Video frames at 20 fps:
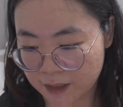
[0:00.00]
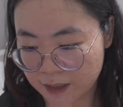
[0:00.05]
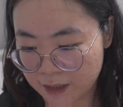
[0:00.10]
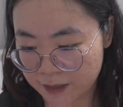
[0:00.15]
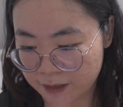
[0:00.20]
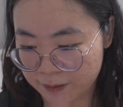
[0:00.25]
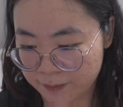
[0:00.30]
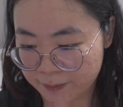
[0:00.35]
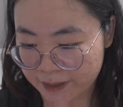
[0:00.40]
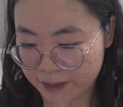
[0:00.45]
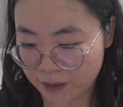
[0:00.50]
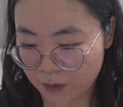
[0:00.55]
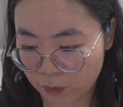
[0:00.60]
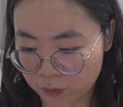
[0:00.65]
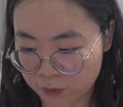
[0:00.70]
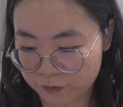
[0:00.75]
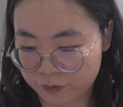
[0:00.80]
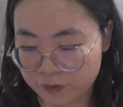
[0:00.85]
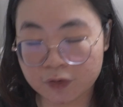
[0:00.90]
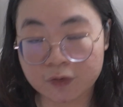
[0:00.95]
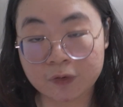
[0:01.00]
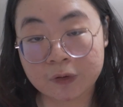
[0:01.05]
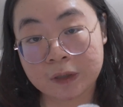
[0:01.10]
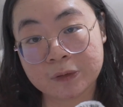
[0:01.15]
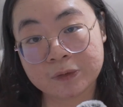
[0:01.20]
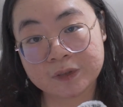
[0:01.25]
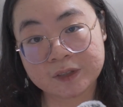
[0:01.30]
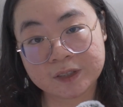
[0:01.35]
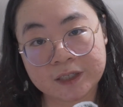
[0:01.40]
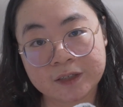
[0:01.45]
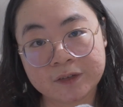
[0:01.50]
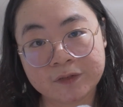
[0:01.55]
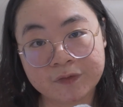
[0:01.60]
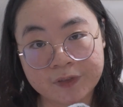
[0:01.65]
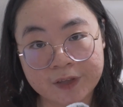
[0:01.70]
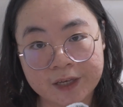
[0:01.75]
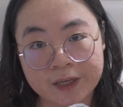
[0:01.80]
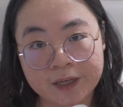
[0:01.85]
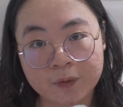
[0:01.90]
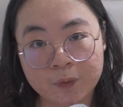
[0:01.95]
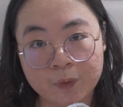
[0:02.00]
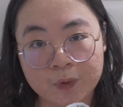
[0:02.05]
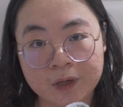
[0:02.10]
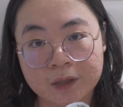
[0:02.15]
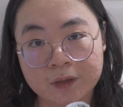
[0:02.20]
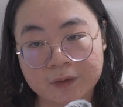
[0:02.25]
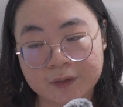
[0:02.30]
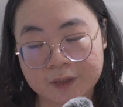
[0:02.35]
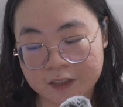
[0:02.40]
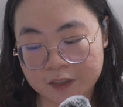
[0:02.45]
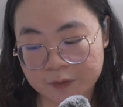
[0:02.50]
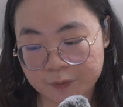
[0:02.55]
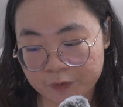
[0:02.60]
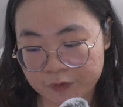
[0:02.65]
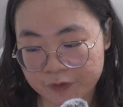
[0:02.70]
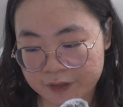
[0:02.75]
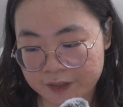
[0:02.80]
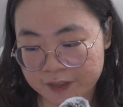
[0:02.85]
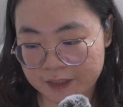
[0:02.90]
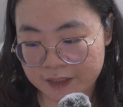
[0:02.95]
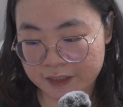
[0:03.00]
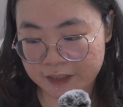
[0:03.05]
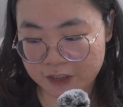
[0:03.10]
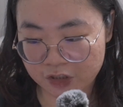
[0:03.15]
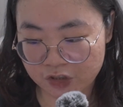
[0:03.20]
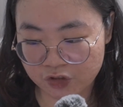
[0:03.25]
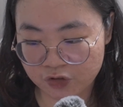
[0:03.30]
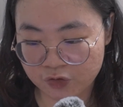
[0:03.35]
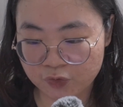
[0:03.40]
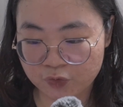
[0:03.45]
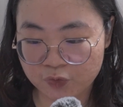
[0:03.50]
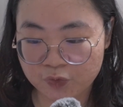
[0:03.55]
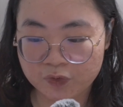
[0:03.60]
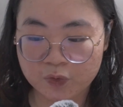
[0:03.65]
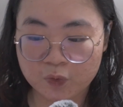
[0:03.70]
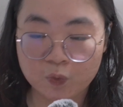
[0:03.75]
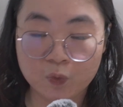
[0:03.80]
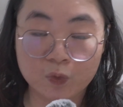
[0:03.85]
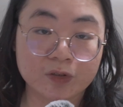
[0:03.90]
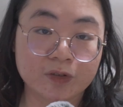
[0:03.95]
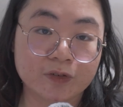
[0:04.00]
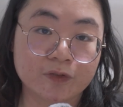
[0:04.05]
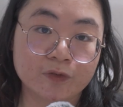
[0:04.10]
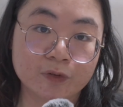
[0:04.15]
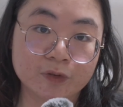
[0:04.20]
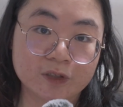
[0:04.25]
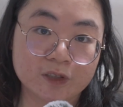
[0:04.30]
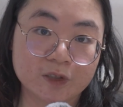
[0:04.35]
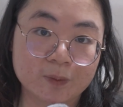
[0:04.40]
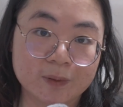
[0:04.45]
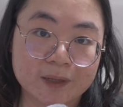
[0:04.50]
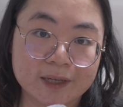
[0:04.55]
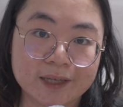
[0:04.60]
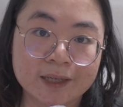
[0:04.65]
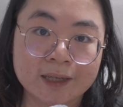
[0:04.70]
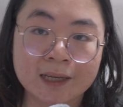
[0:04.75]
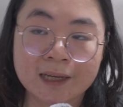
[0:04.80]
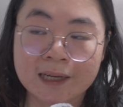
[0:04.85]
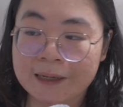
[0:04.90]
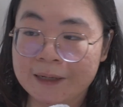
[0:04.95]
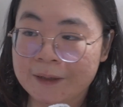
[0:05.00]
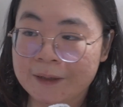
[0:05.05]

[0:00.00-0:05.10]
by all of the ground staff there when I was experiencing issues with the waterfall display,